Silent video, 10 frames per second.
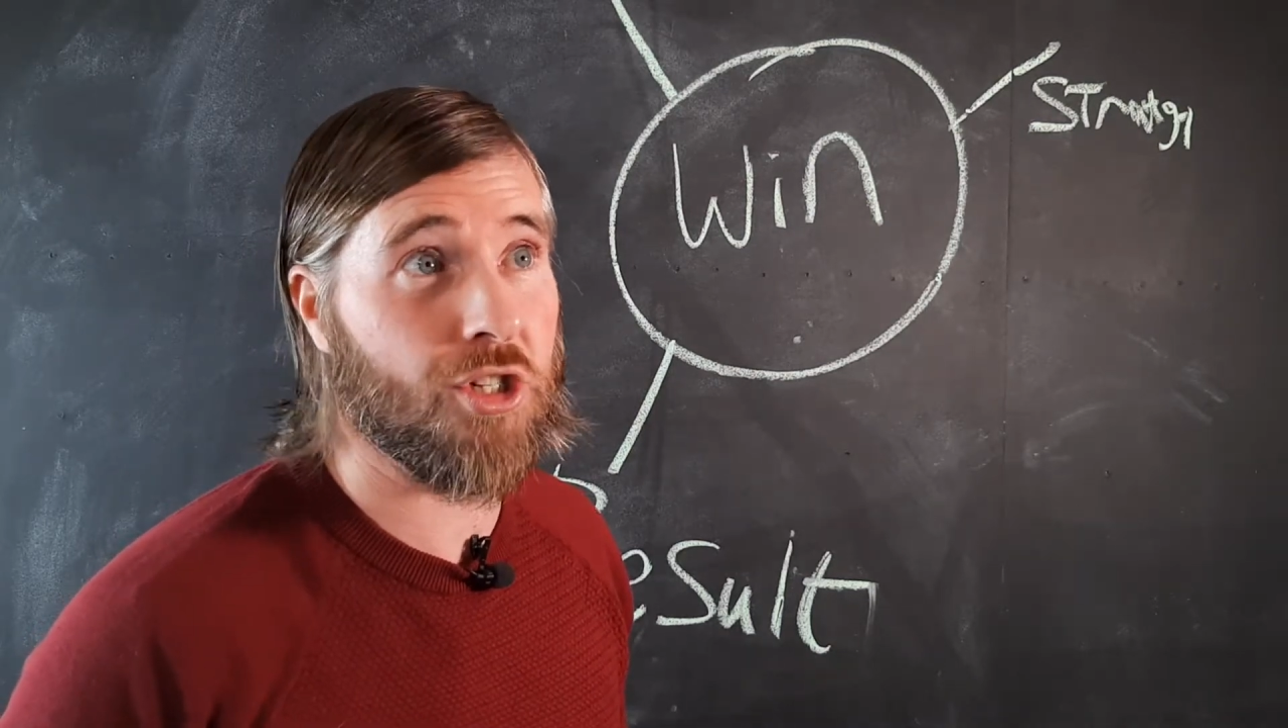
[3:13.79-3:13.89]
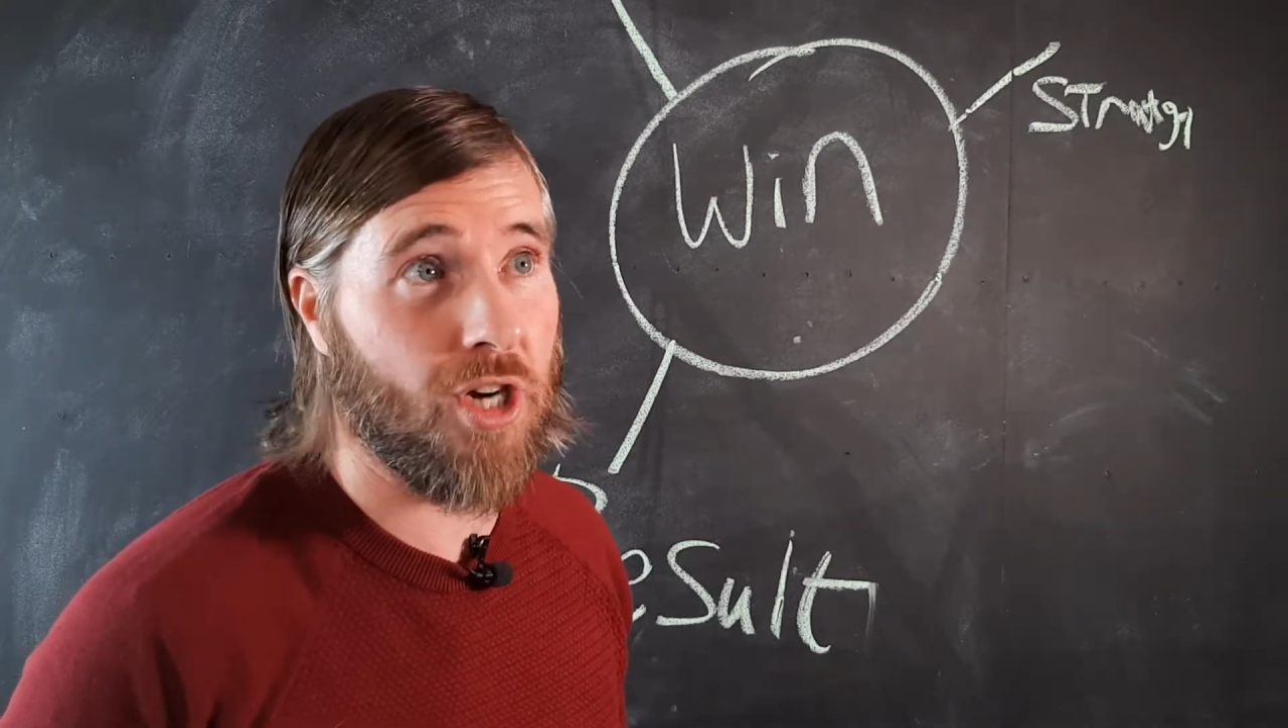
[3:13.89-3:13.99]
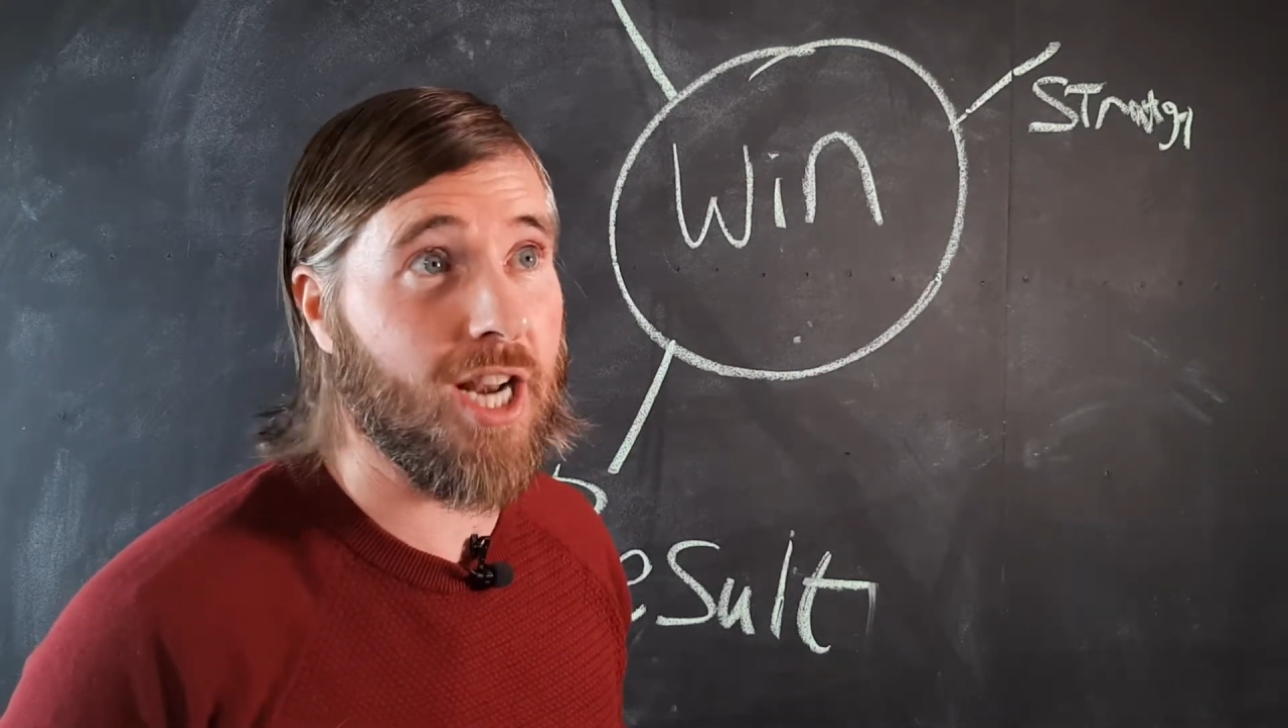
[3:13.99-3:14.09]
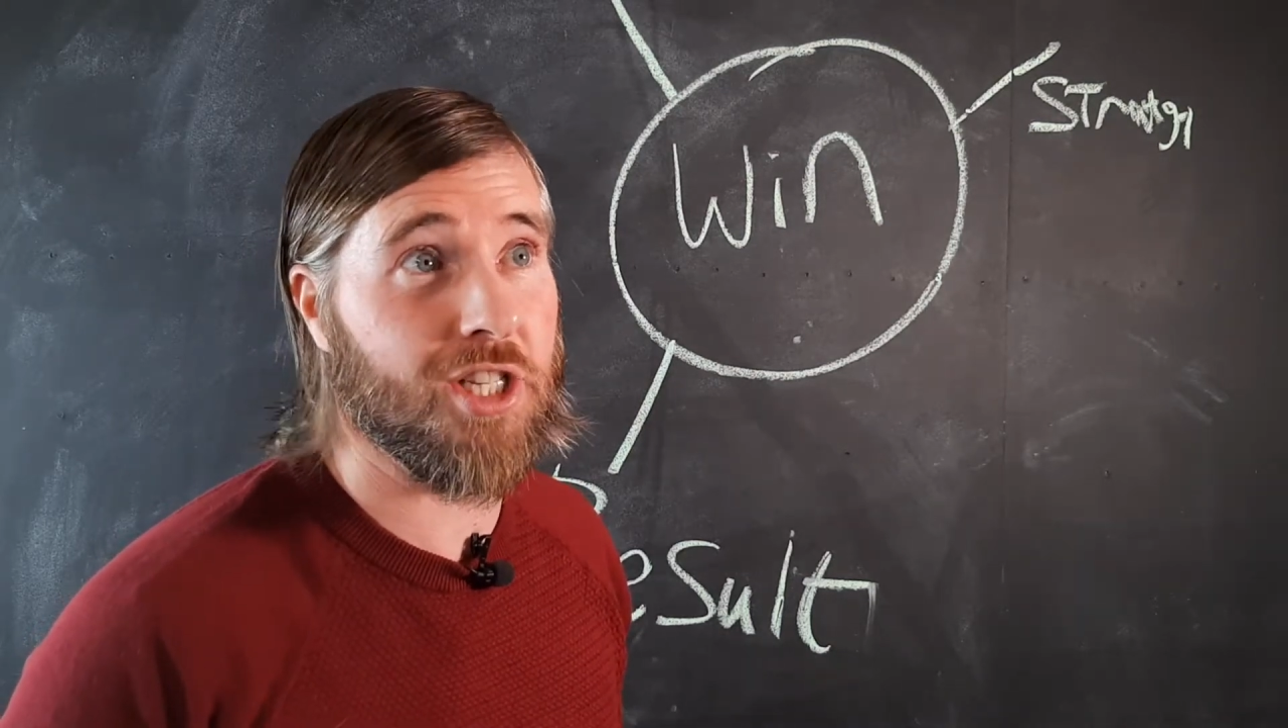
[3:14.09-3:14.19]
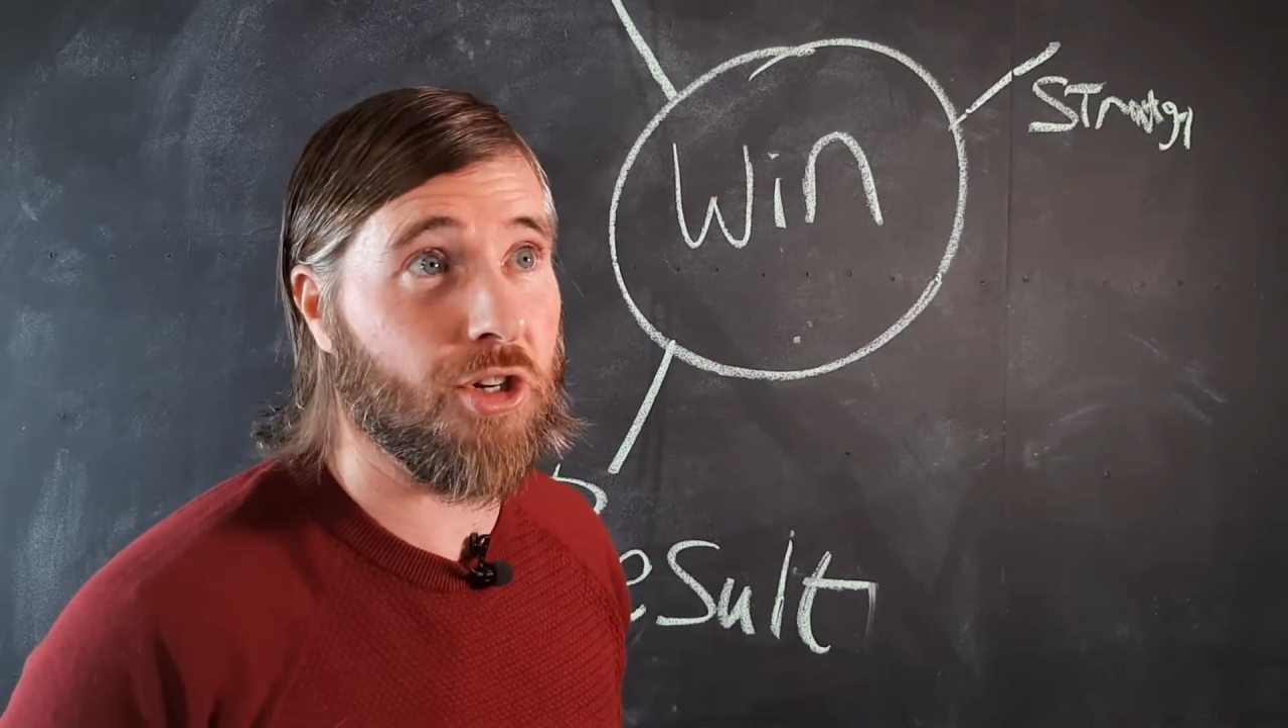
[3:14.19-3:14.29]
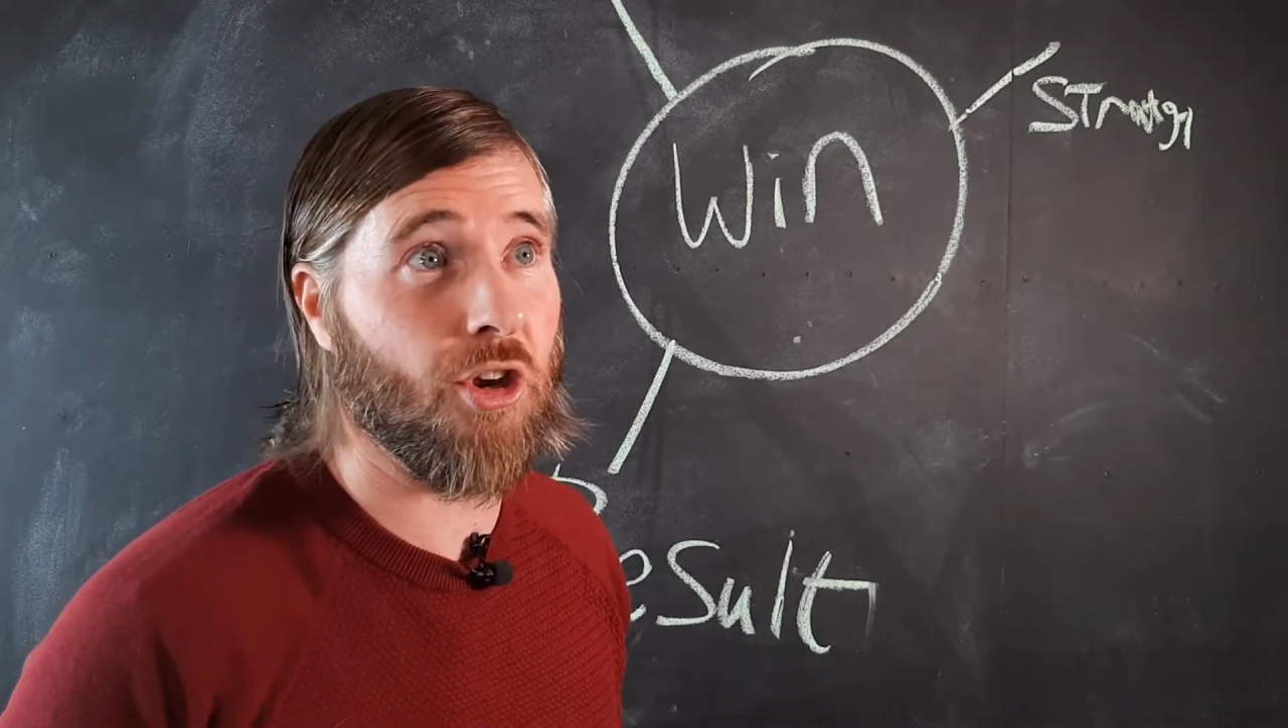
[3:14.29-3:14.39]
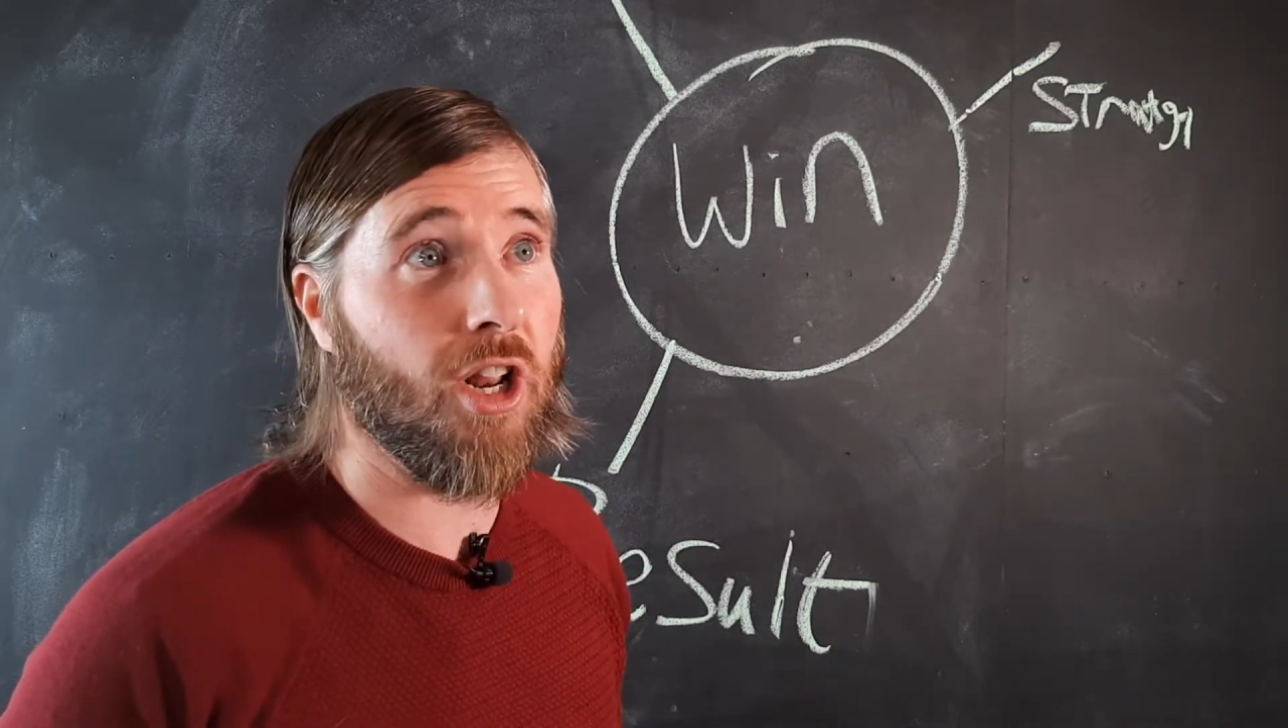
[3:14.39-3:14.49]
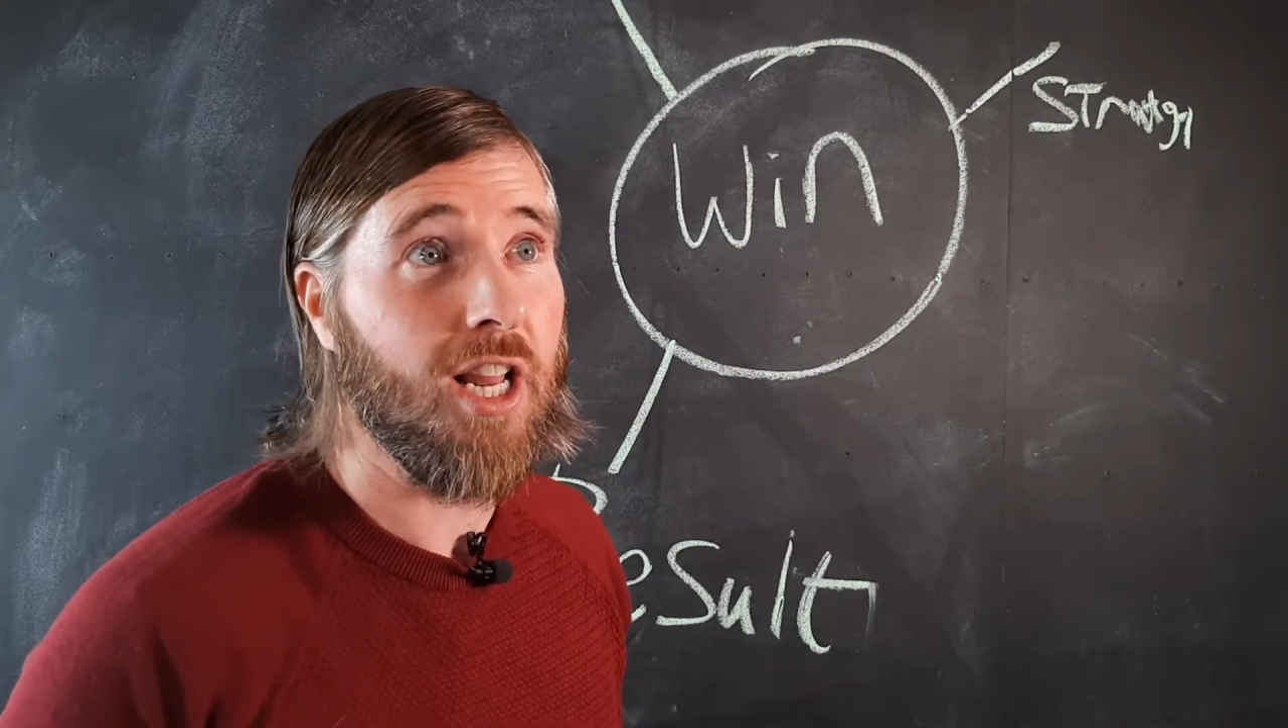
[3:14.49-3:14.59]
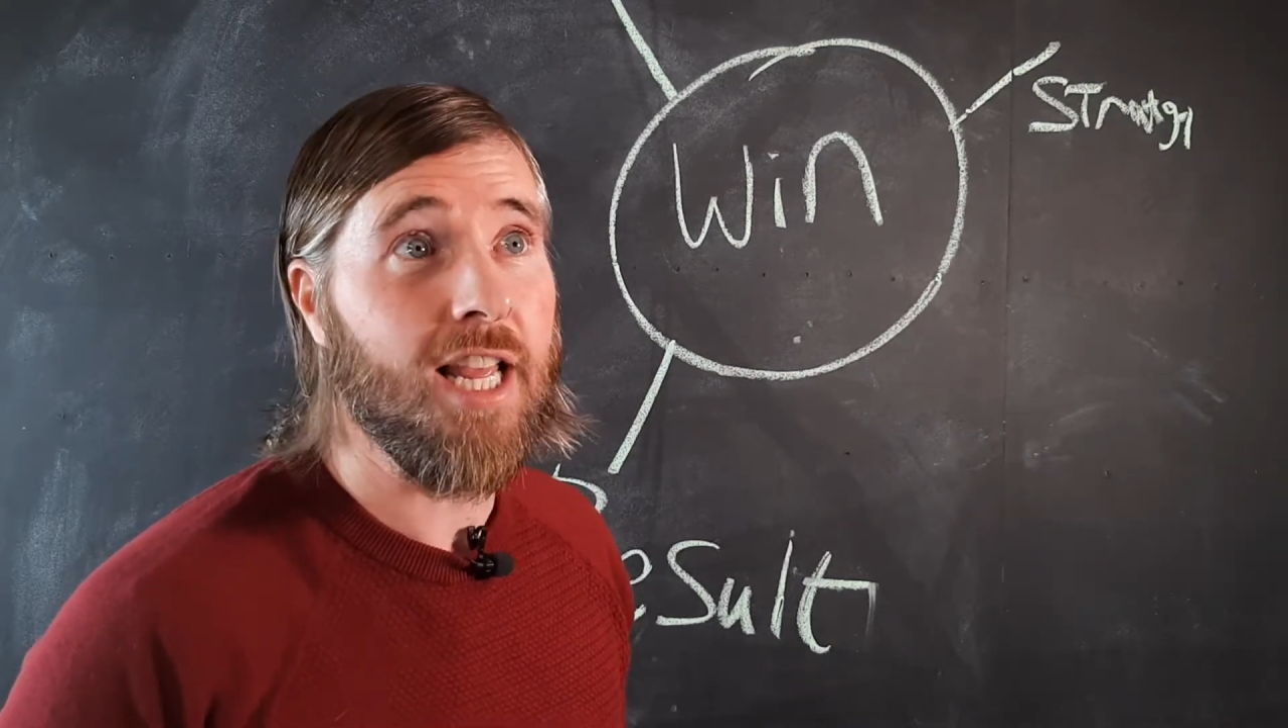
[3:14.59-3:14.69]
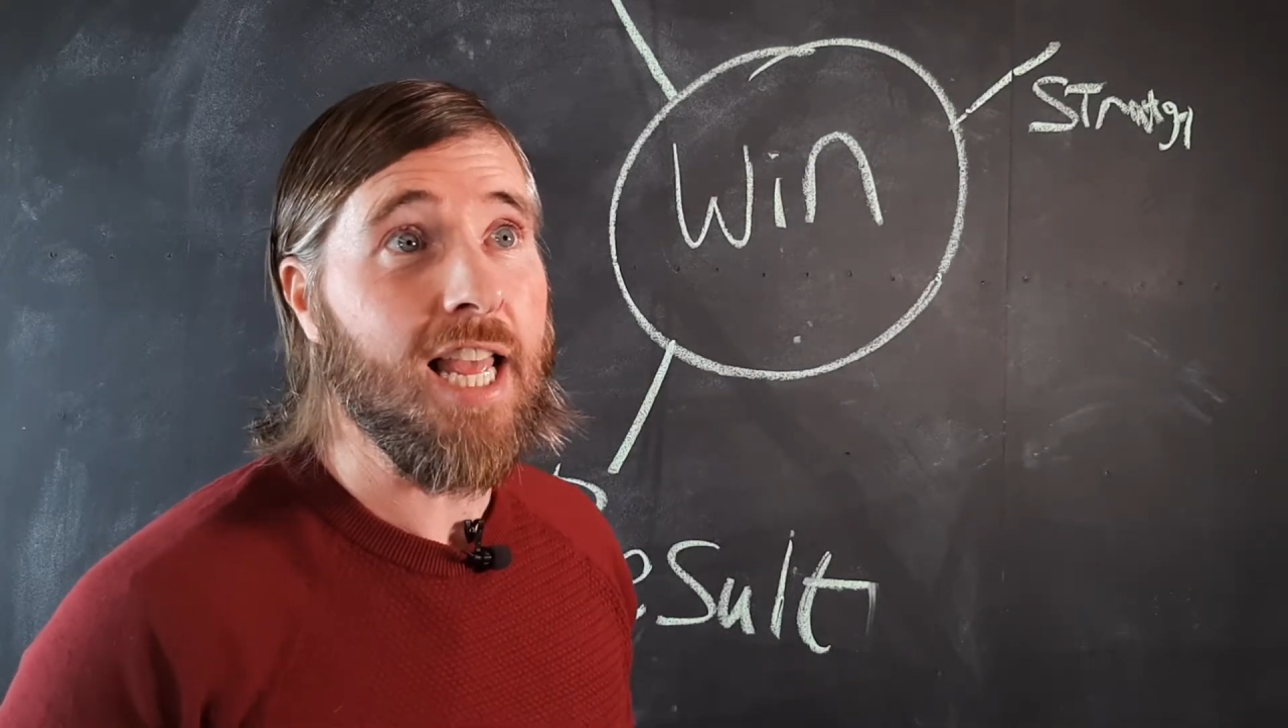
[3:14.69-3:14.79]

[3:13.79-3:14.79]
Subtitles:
strategy in Google.